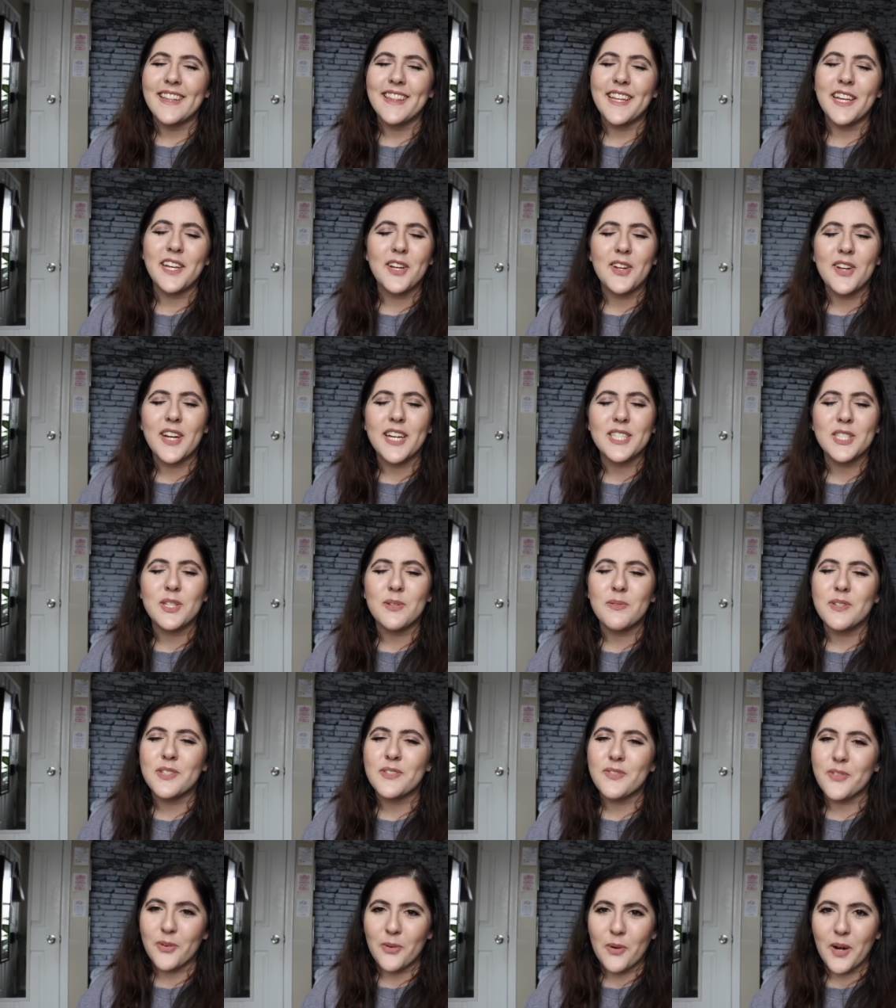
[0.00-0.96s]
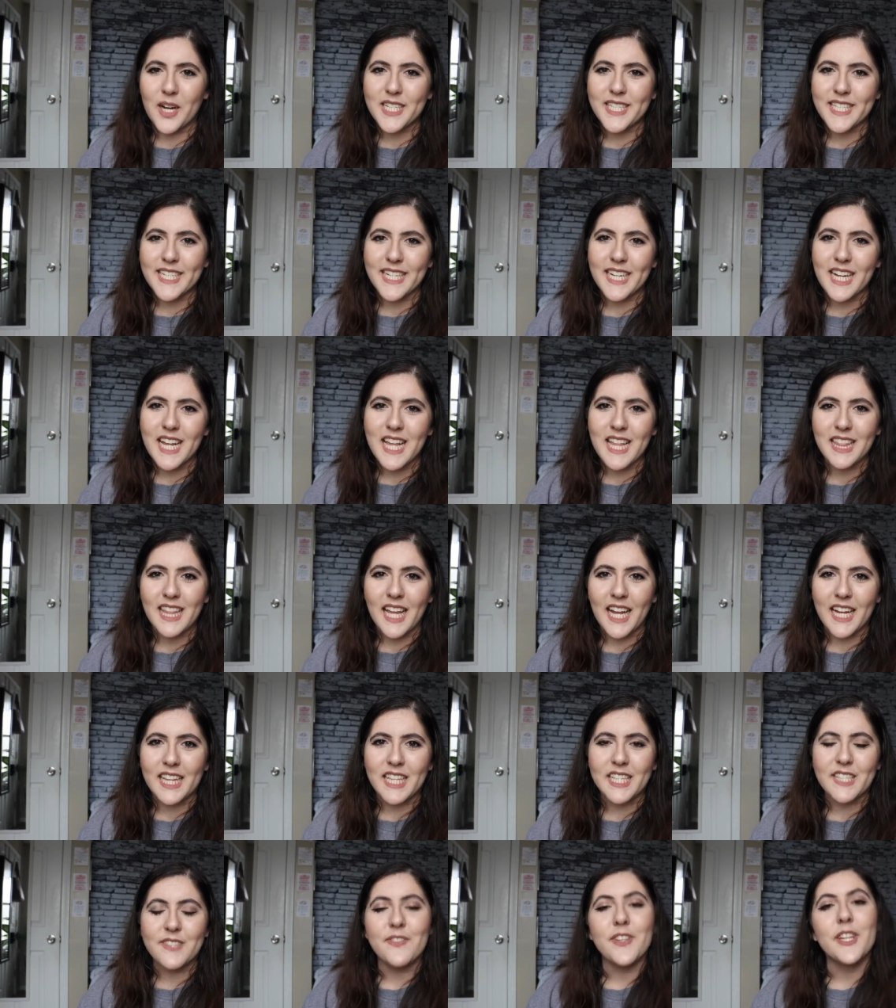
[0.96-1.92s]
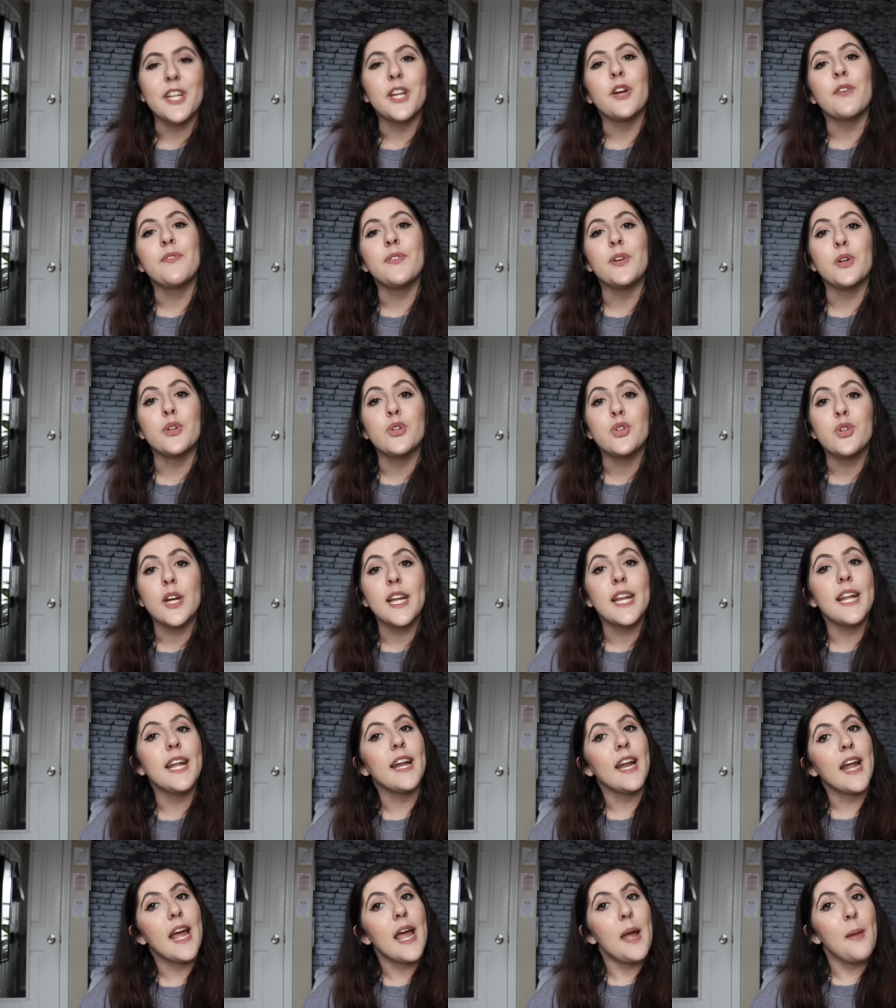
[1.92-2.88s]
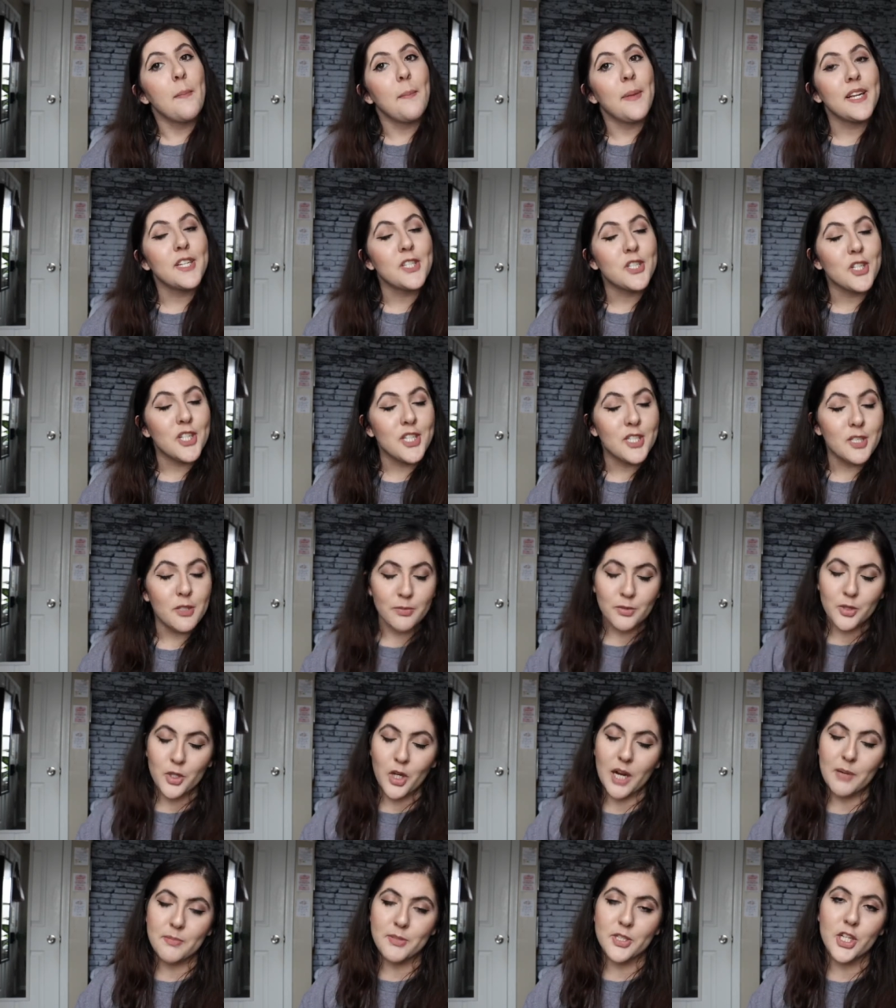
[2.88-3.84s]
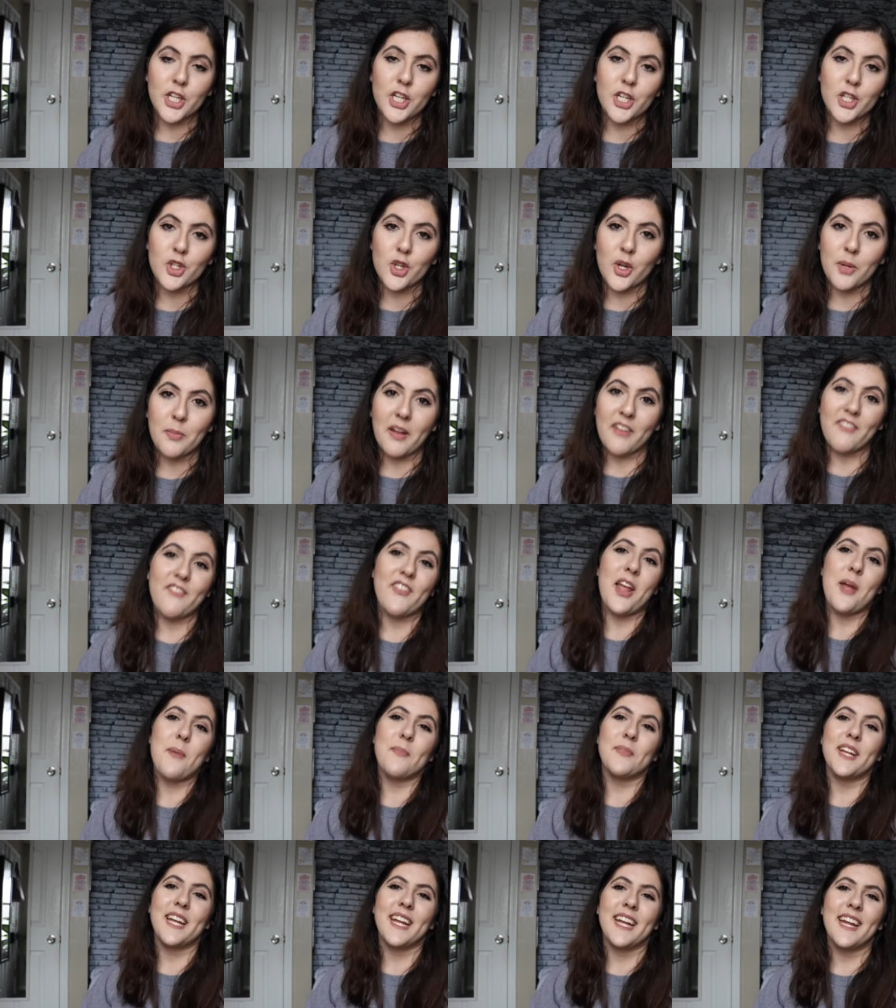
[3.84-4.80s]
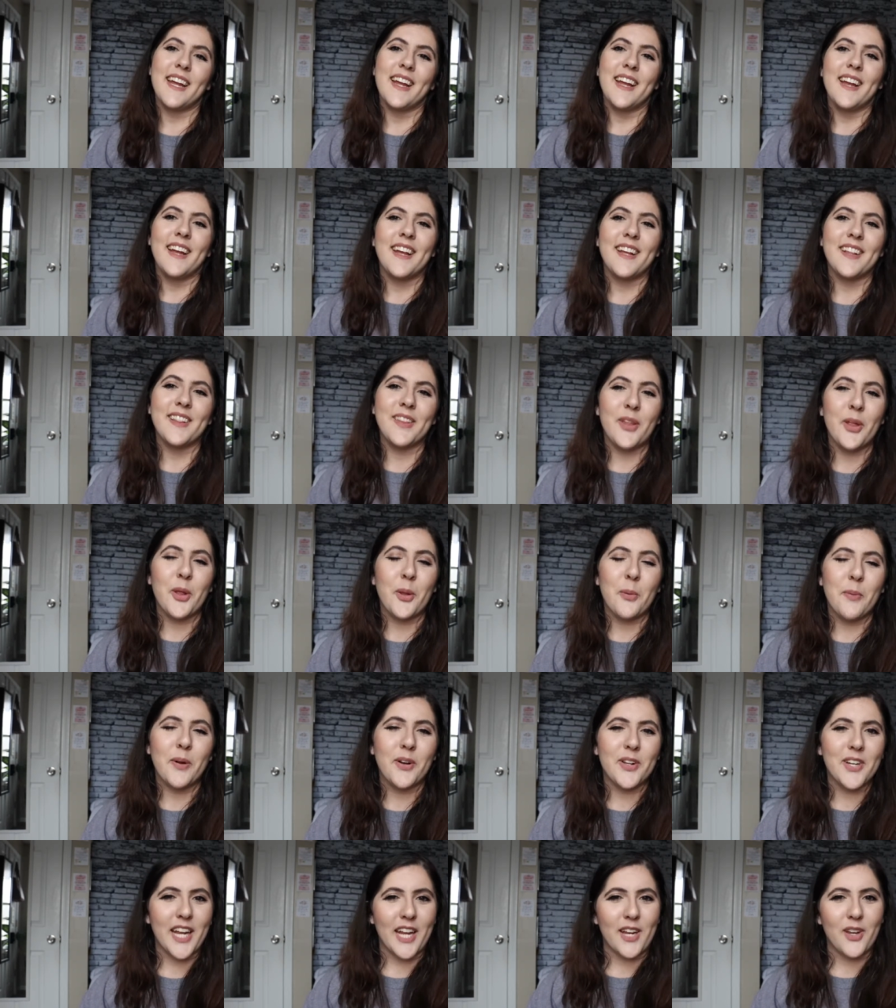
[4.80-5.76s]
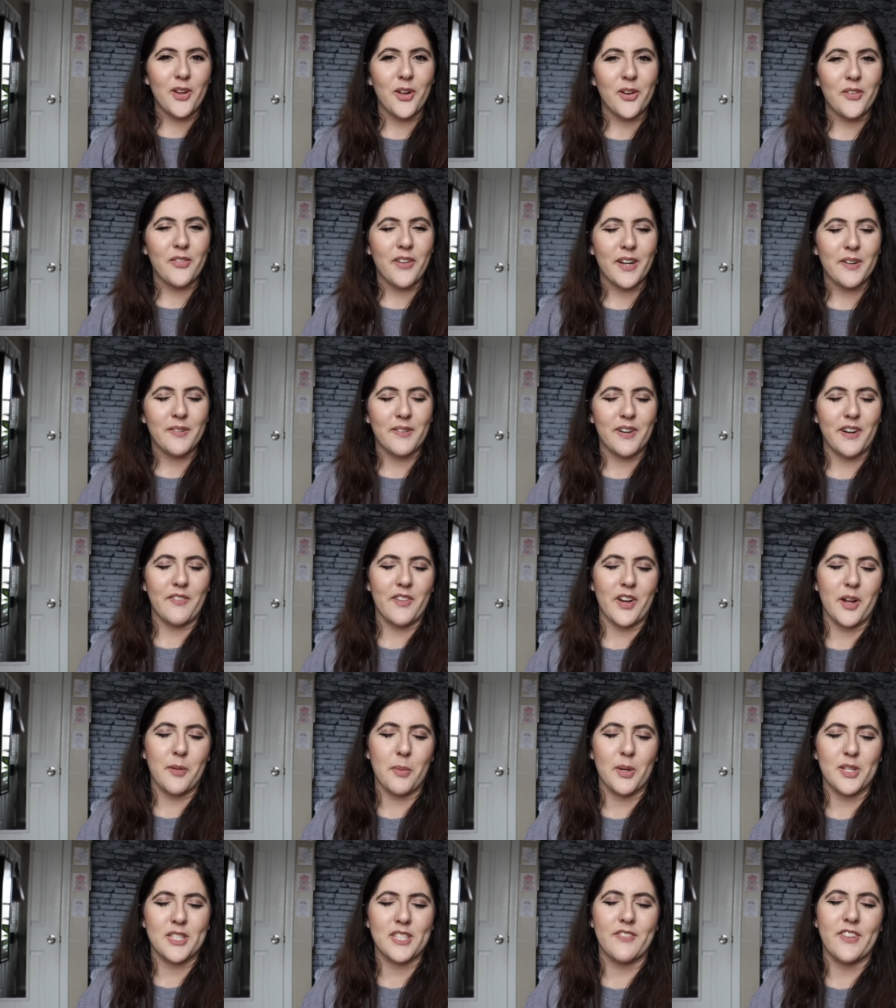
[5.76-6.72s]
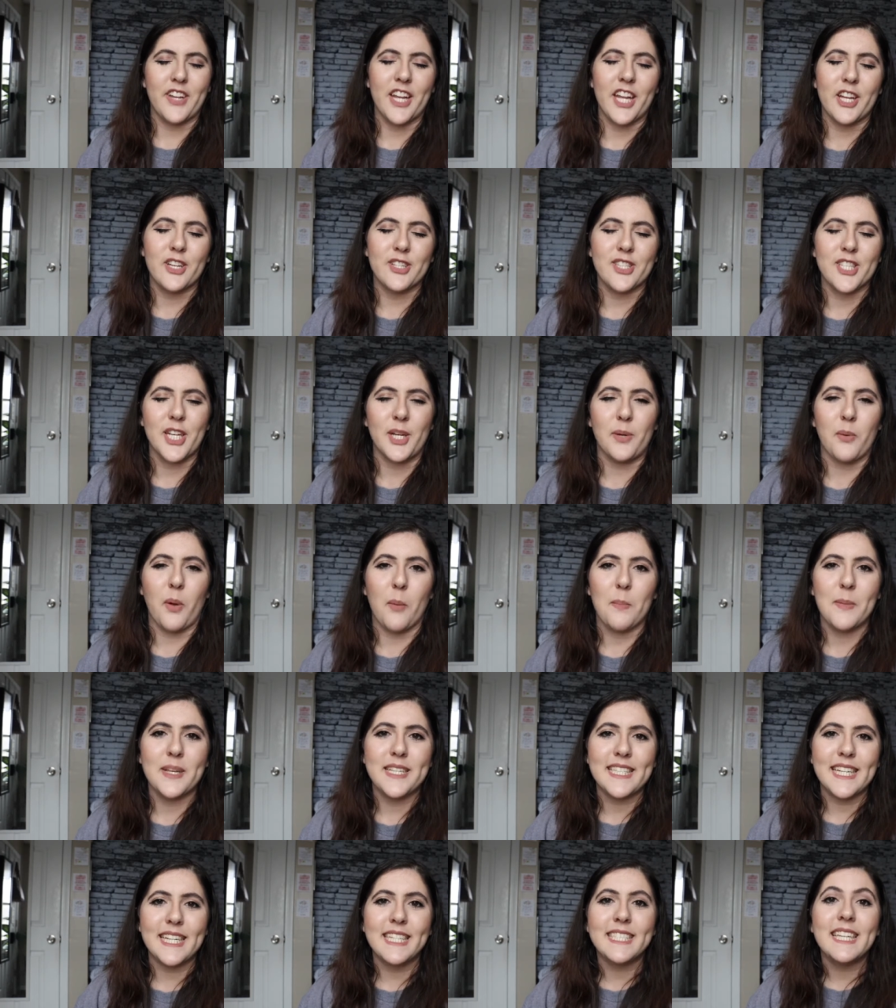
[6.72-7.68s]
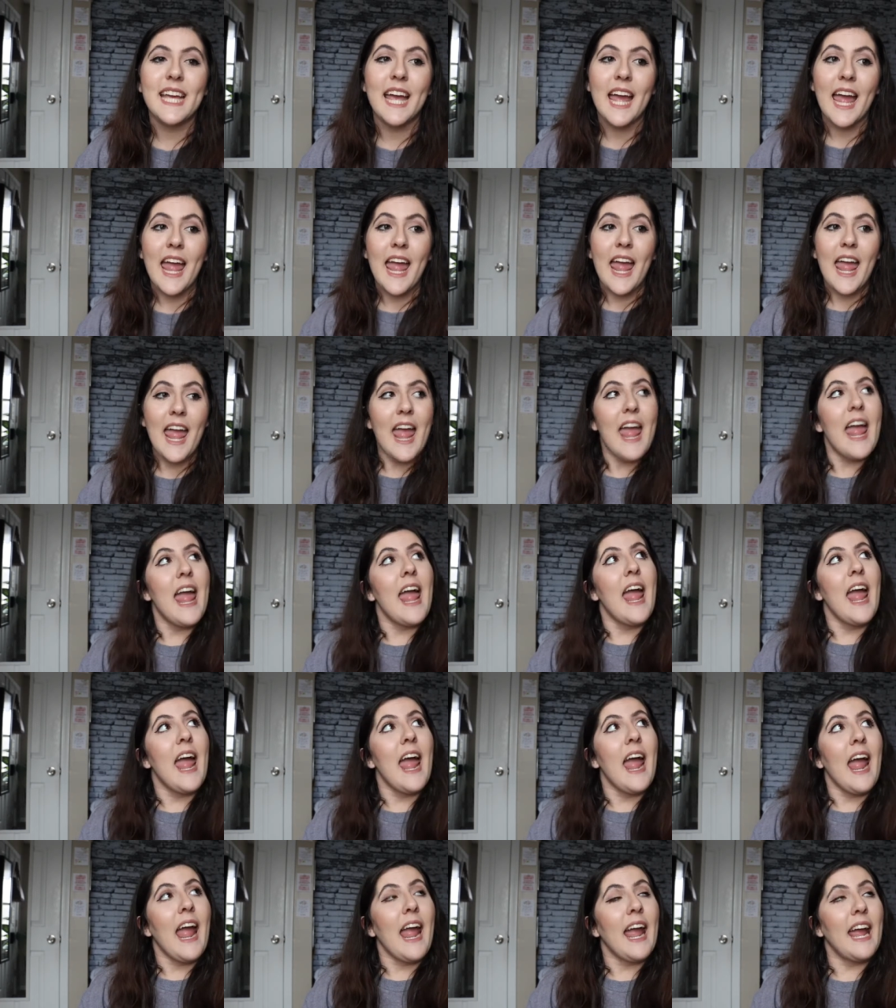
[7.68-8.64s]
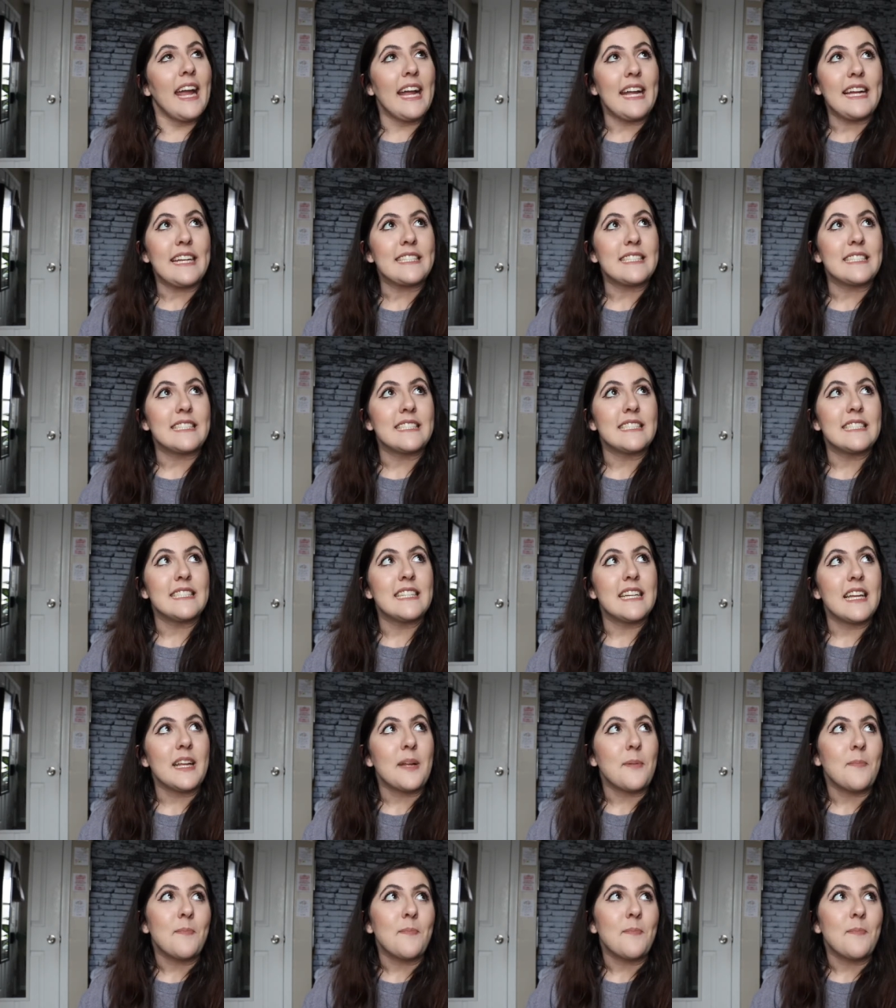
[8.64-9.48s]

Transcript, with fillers: Thank you guys so much for watching. Like this video if you enjoyed it. Make sure to subscribe so you can join my family. Hit the little bell to get notified whenever I post a video so you won't miss it. And